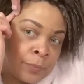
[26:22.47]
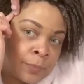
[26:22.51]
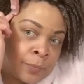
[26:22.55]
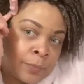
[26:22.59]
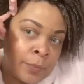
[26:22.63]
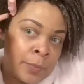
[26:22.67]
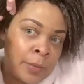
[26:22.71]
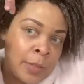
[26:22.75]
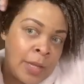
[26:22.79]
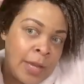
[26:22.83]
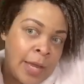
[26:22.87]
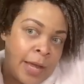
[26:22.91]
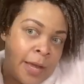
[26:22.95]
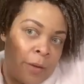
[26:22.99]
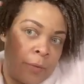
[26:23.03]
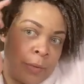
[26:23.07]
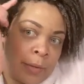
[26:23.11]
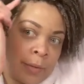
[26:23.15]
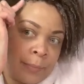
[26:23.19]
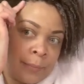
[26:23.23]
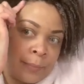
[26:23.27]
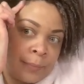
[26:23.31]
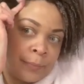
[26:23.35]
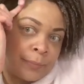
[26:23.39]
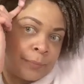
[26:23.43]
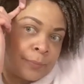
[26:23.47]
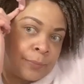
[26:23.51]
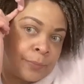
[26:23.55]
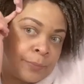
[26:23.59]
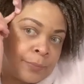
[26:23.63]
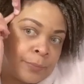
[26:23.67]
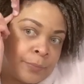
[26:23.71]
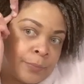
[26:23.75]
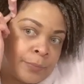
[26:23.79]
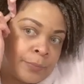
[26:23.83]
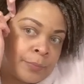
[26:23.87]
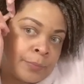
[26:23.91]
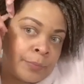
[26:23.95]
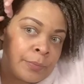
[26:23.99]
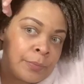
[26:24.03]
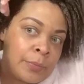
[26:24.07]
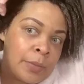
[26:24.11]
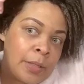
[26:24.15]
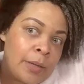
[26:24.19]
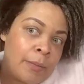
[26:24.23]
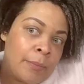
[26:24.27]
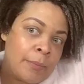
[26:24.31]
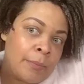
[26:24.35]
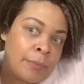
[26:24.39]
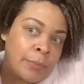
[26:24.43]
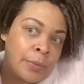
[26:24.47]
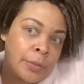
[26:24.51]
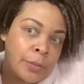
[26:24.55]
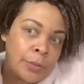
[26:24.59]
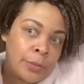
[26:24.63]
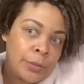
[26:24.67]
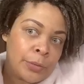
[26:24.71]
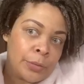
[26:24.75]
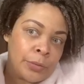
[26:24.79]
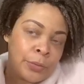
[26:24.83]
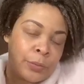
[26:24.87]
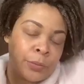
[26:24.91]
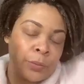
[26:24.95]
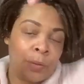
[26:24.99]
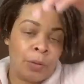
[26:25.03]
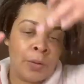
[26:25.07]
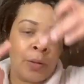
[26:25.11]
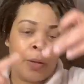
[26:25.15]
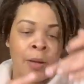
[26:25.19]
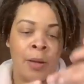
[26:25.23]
an hour. Yep, per usual.